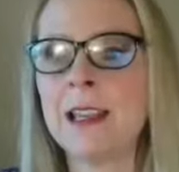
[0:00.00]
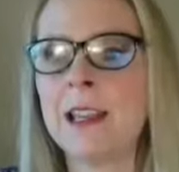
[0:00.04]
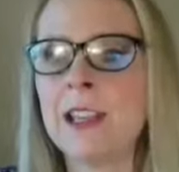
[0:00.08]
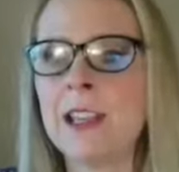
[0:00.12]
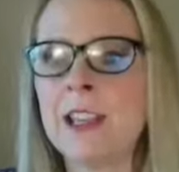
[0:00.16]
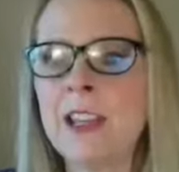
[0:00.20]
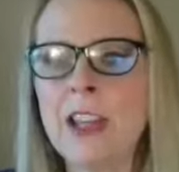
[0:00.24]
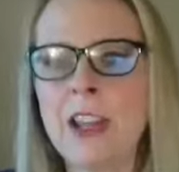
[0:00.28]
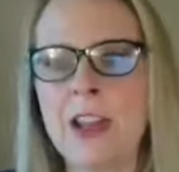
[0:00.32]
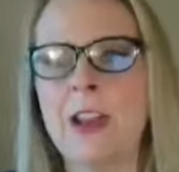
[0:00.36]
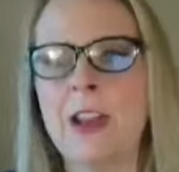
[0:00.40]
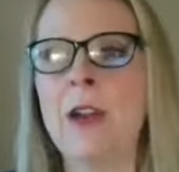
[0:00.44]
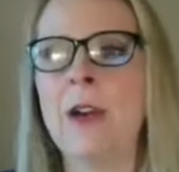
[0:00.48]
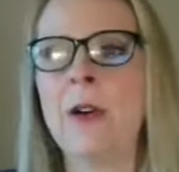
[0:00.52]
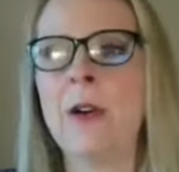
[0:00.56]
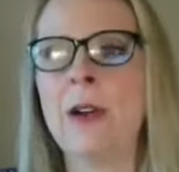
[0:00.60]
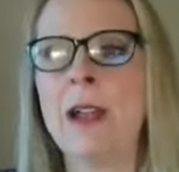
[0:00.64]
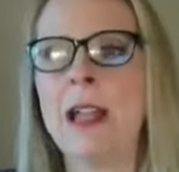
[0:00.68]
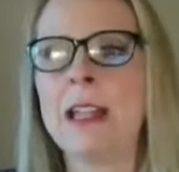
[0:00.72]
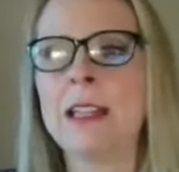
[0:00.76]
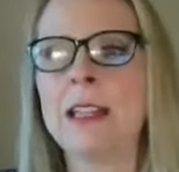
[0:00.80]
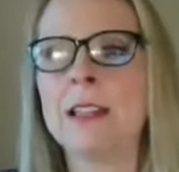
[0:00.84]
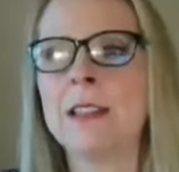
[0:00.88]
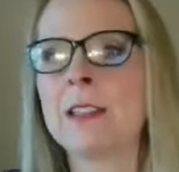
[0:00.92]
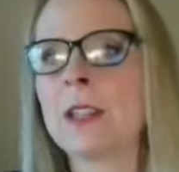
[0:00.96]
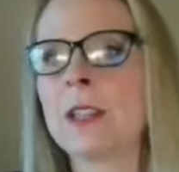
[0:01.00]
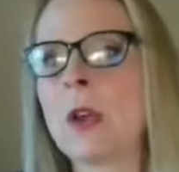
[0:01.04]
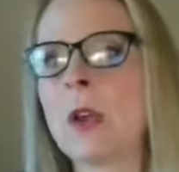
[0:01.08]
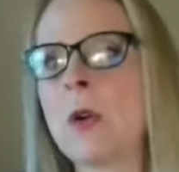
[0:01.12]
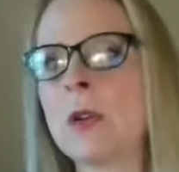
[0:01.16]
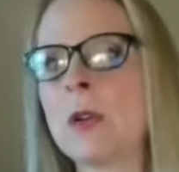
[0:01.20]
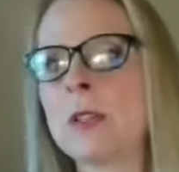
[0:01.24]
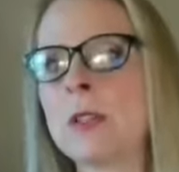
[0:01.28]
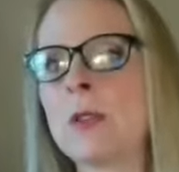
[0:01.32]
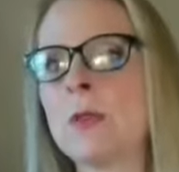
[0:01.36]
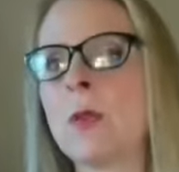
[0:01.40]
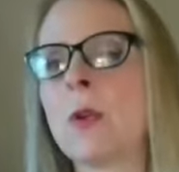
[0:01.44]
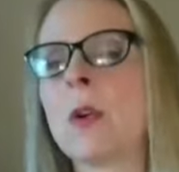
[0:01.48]
and so
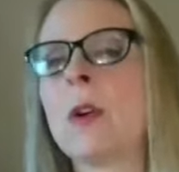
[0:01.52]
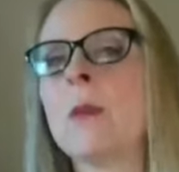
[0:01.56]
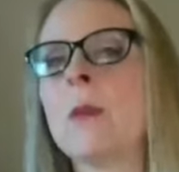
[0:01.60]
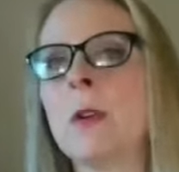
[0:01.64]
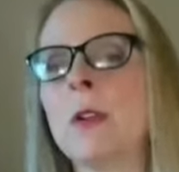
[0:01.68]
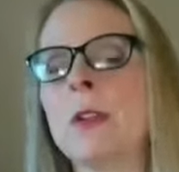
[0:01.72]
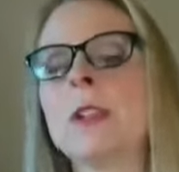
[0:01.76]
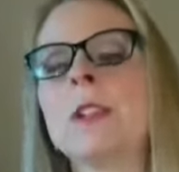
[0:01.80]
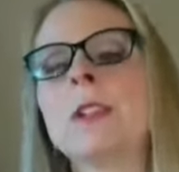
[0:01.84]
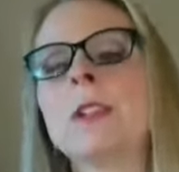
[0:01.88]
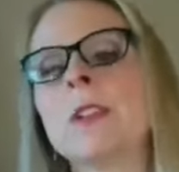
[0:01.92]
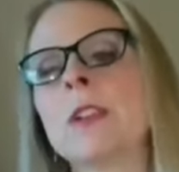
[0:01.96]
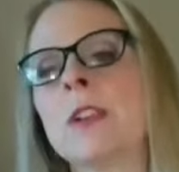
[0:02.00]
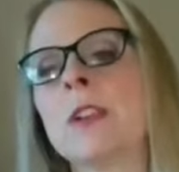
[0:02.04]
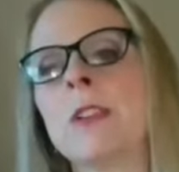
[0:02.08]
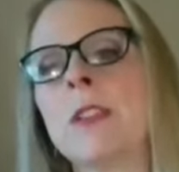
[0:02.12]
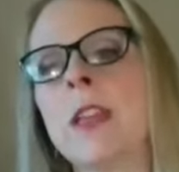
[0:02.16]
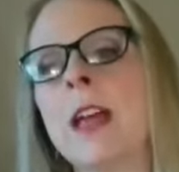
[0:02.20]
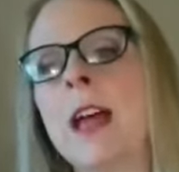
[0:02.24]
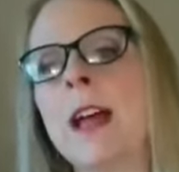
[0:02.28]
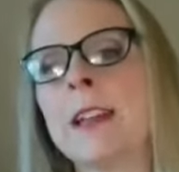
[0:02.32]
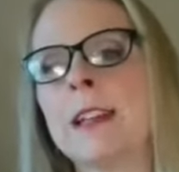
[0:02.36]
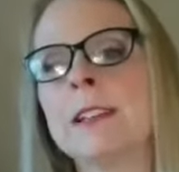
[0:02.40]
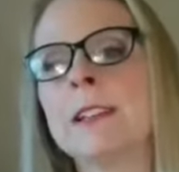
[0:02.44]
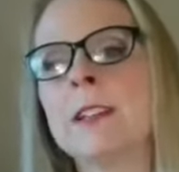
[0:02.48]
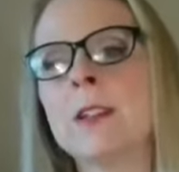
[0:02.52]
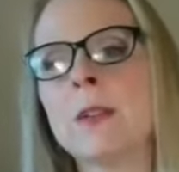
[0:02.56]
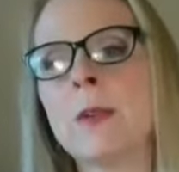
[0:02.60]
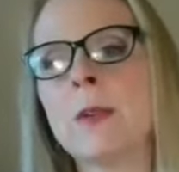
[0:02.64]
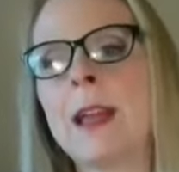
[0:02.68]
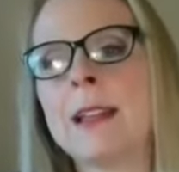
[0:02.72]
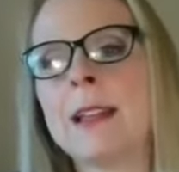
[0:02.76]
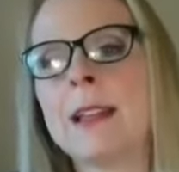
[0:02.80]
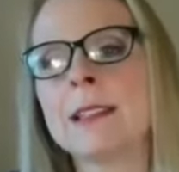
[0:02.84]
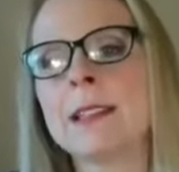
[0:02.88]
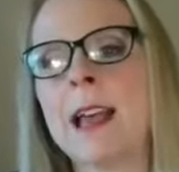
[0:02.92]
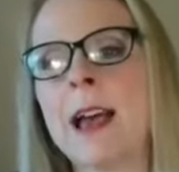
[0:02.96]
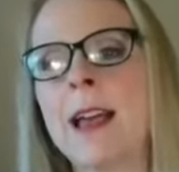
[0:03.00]
it's normal to turn that into
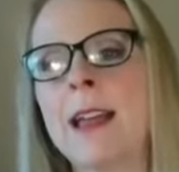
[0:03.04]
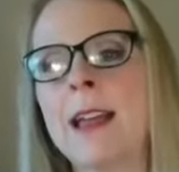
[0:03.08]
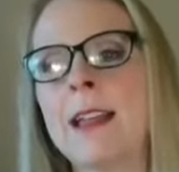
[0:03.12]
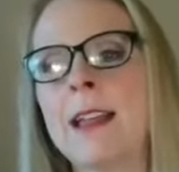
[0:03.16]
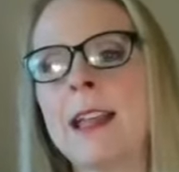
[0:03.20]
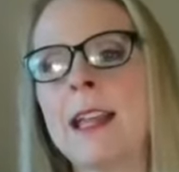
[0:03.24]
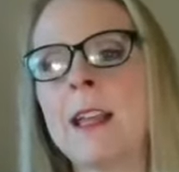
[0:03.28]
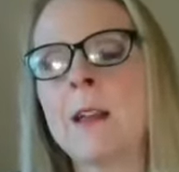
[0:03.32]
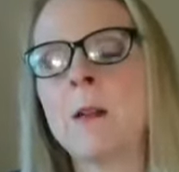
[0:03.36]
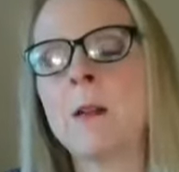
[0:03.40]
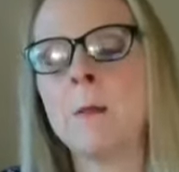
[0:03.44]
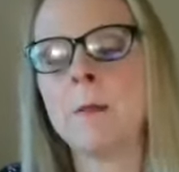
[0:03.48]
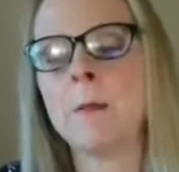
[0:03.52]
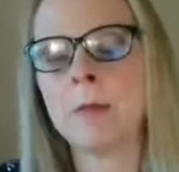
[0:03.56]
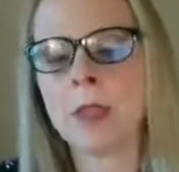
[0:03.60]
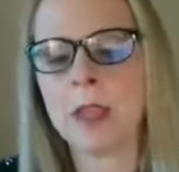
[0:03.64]
anxiety.